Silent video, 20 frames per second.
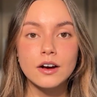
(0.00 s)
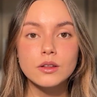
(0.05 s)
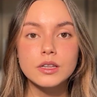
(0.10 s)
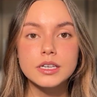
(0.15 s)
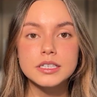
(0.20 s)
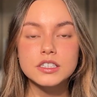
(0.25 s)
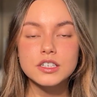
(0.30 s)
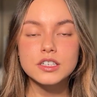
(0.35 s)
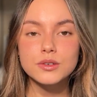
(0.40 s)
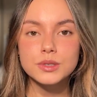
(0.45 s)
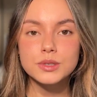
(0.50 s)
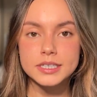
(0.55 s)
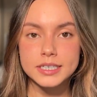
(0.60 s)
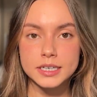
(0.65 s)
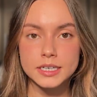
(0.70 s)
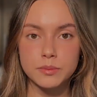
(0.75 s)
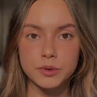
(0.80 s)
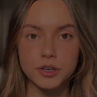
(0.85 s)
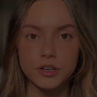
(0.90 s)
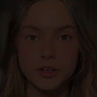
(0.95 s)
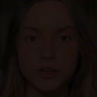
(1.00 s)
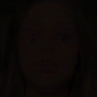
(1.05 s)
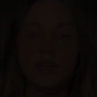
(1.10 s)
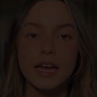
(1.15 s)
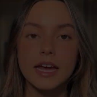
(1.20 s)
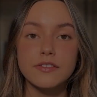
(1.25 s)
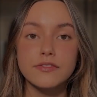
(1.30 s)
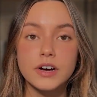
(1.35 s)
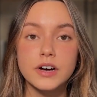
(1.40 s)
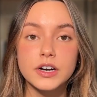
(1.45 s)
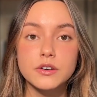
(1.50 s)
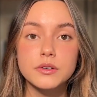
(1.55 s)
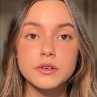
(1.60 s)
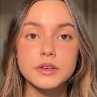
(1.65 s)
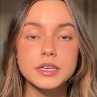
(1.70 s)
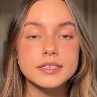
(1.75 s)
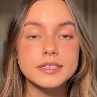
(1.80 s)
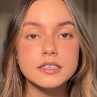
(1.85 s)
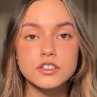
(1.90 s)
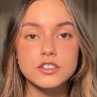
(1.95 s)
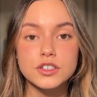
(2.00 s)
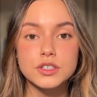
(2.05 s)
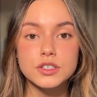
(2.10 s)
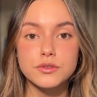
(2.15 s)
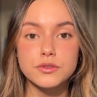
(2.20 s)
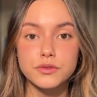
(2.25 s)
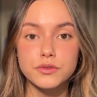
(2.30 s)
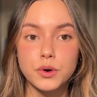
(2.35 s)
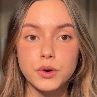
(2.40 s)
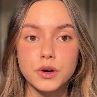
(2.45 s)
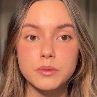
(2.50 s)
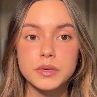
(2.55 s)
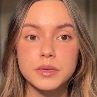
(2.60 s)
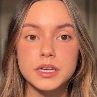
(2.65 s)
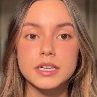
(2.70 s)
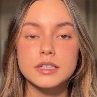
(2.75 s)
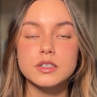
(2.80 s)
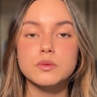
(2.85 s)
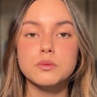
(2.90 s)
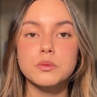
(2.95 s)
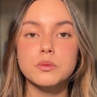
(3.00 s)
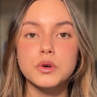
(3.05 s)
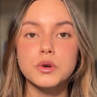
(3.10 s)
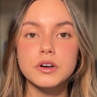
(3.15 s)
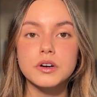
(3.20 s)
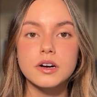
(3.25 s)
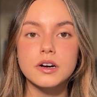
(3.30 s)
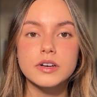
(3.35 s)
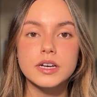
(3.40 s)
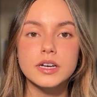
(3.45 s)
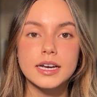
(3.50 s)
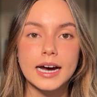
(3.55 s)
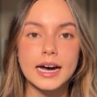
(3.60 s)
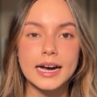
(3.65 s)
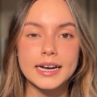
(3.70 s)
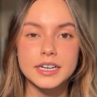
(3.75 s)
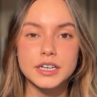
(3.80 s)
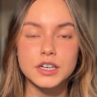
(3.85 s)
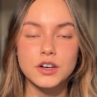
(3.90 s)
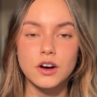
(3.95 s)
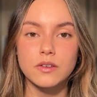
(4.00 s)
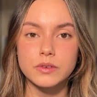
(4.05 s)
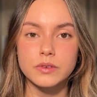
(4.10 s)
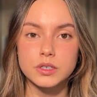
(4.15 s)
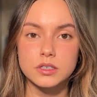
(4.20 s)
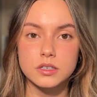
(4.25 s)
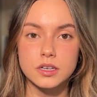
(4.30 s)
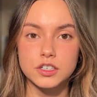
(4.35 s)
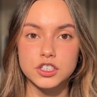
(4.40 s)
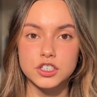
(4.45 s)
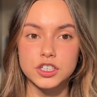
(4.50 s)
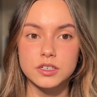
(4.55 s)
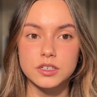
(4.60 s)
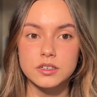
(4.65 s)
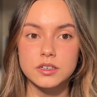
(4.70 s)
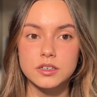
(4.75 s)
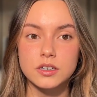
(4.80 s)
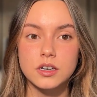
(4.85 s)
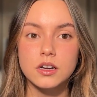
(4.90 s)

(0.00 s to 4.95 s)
let's go deeper. A funnel isn't just a form, it's more of a guided conversation.